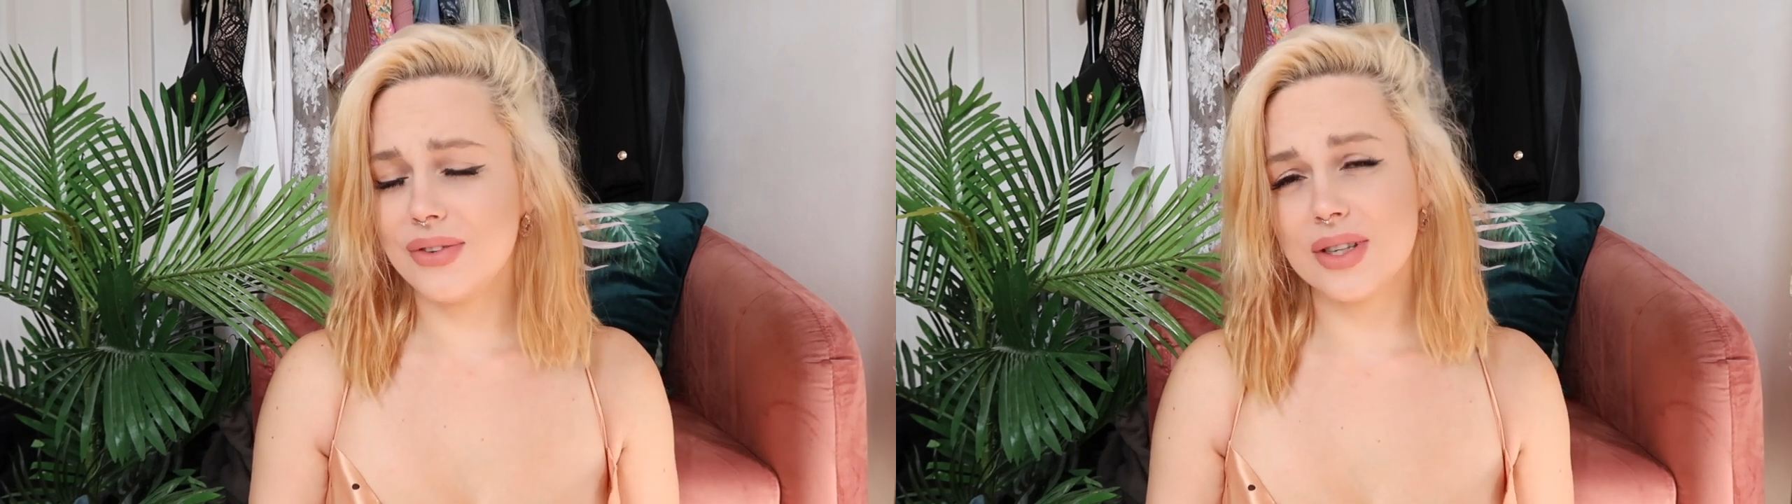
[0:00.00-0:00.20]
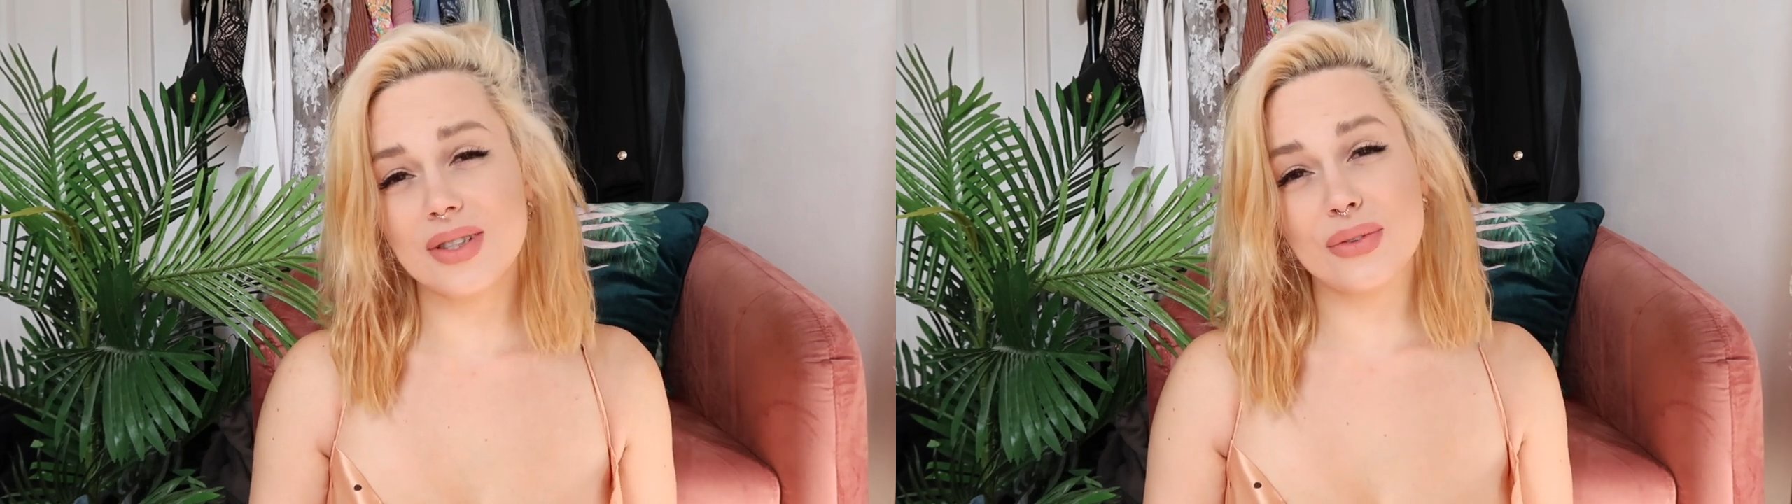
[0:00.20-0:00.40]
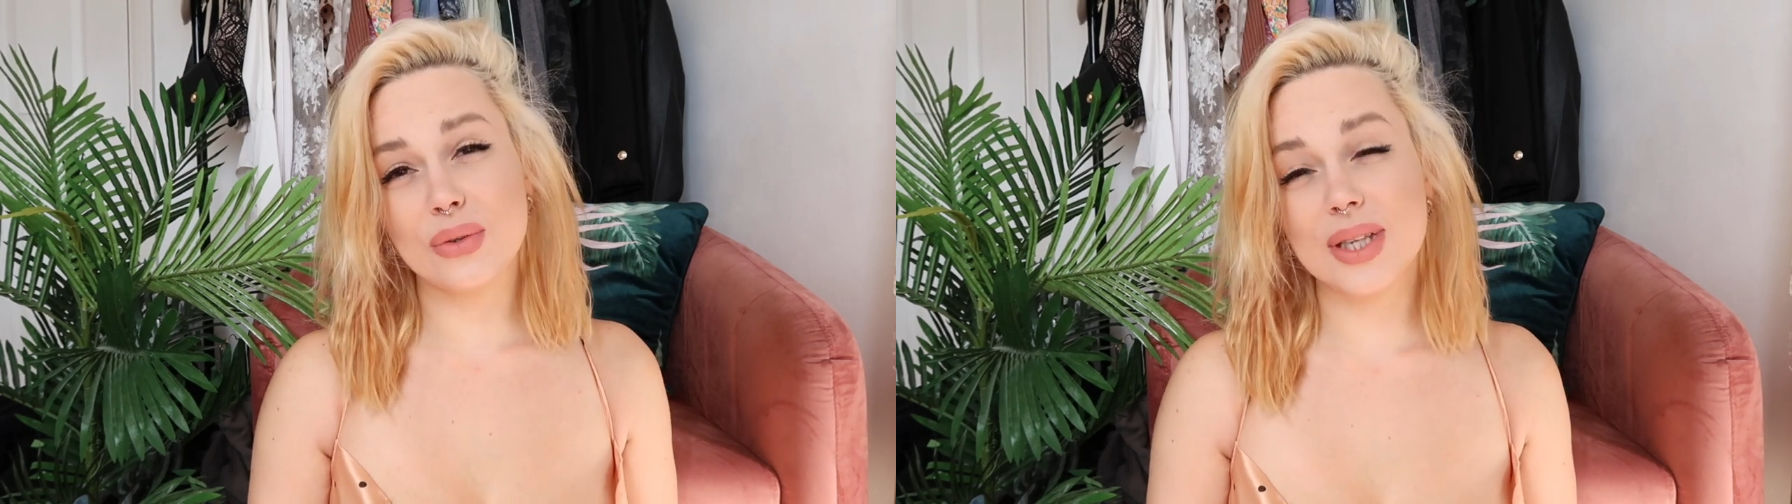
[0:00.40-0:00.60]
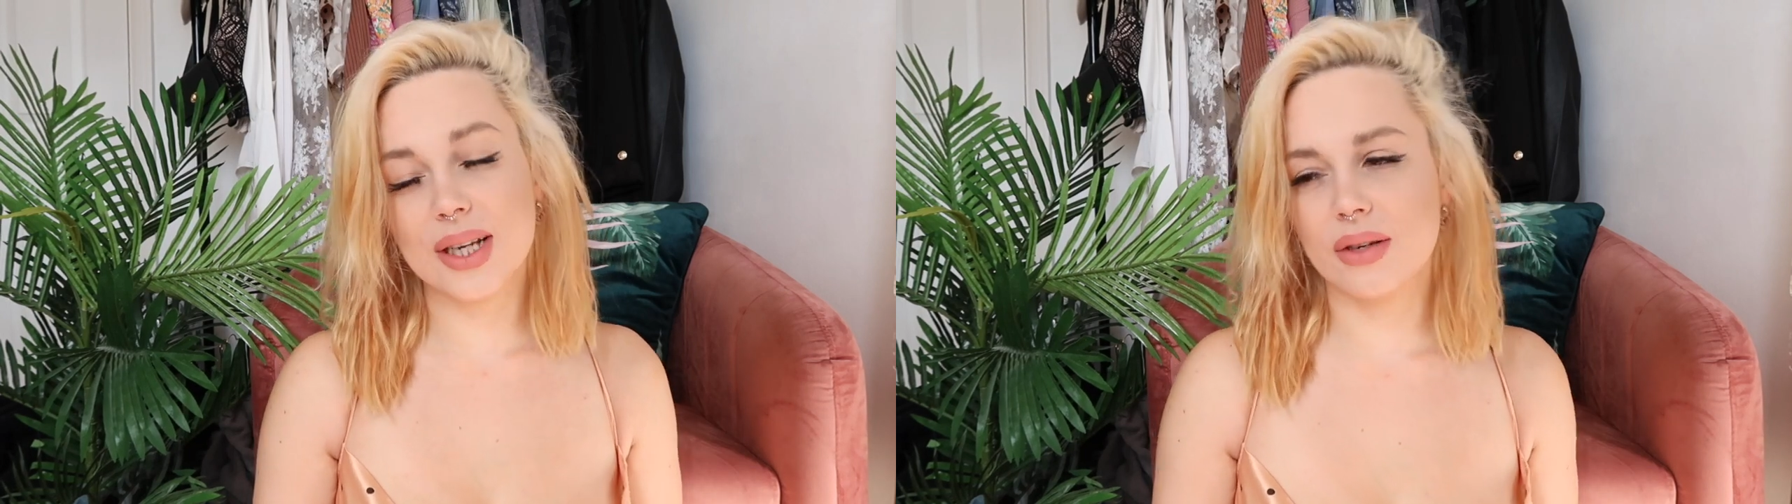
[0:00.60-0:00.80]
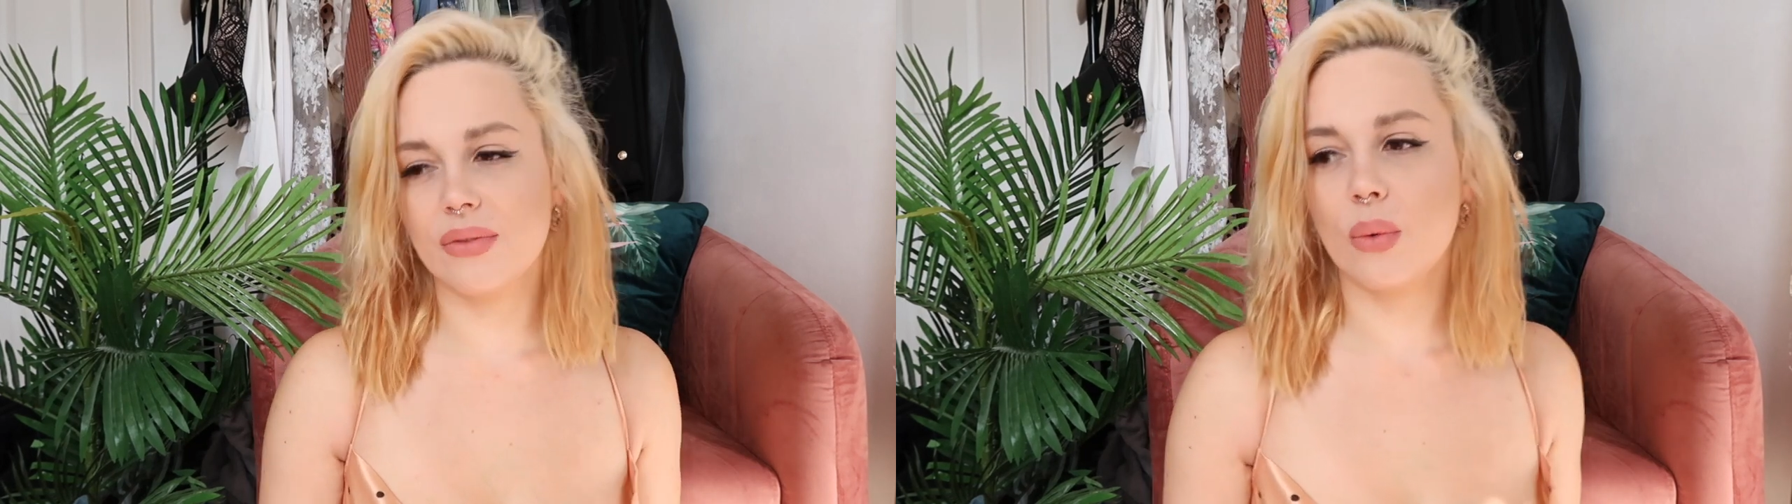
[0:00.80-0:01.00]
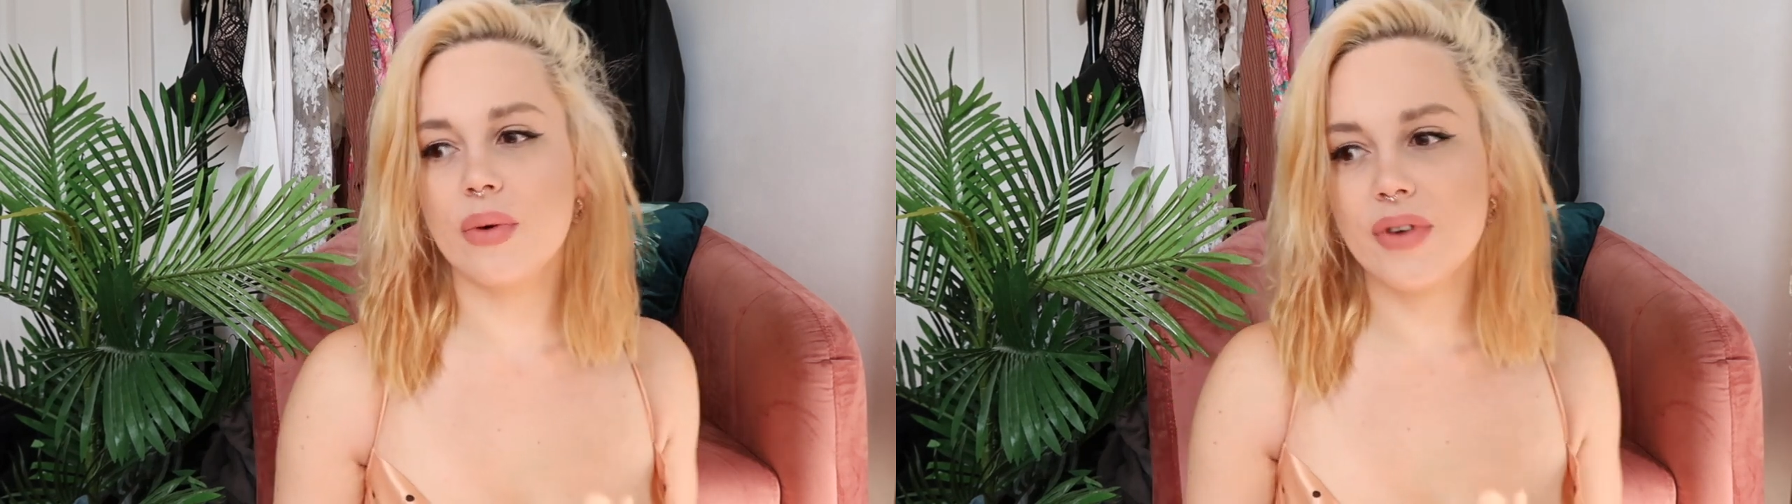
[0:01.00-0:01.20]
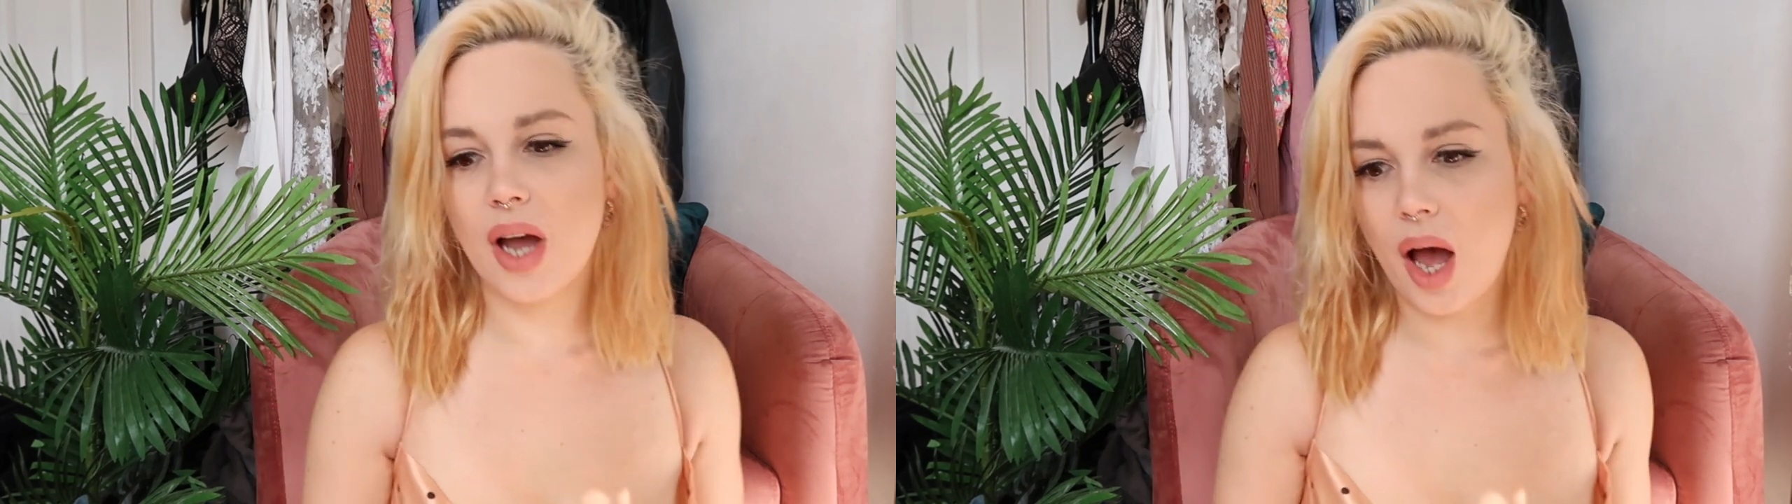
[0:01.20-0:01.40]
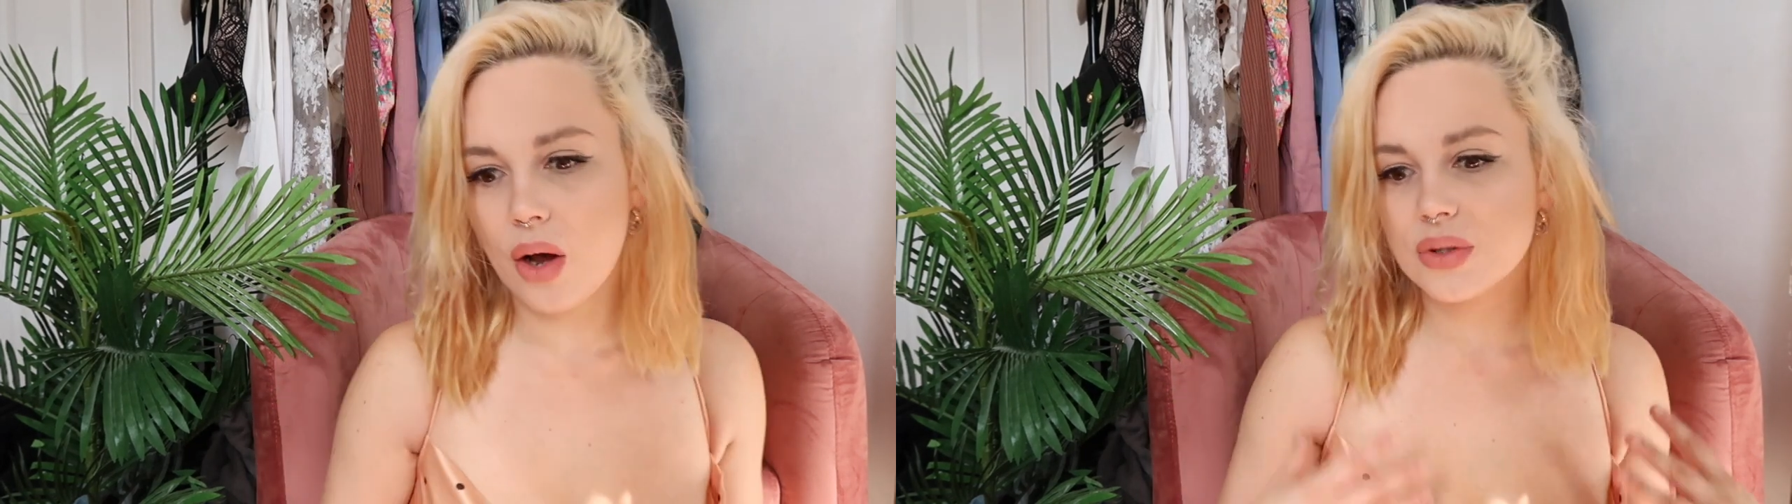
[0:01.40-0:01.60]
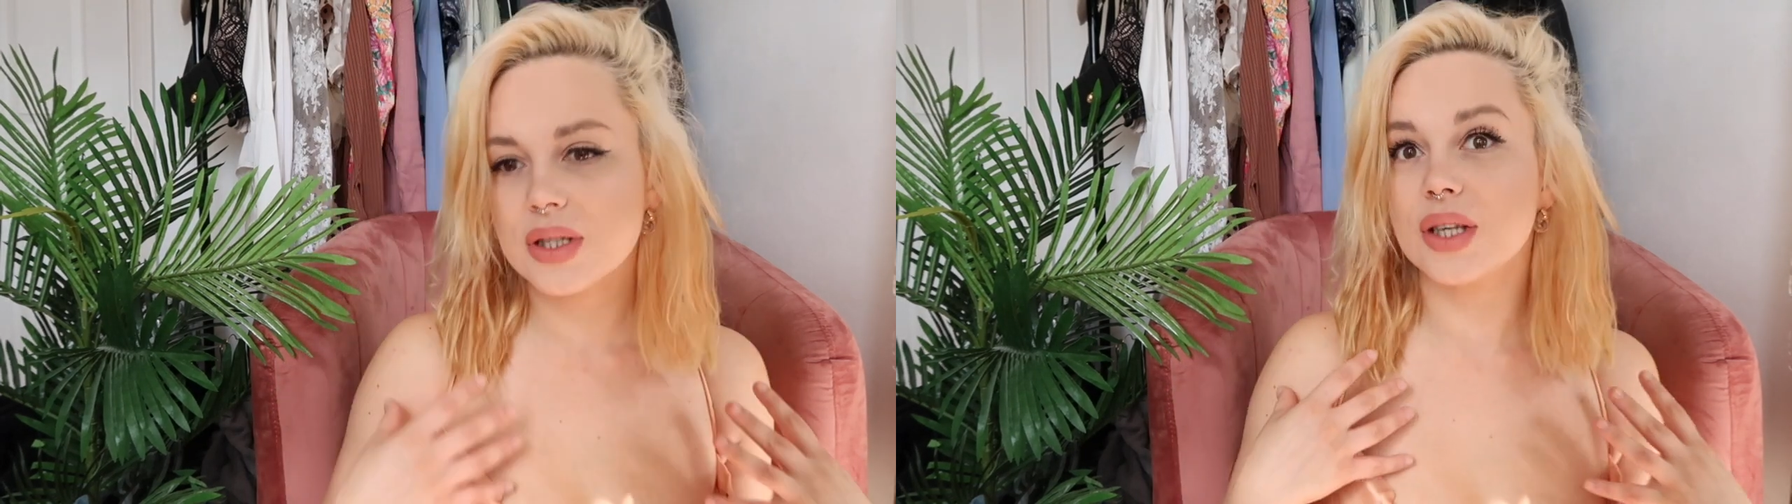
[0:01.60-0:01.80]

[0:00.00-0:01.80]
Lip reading: First of all, second of all, with curls,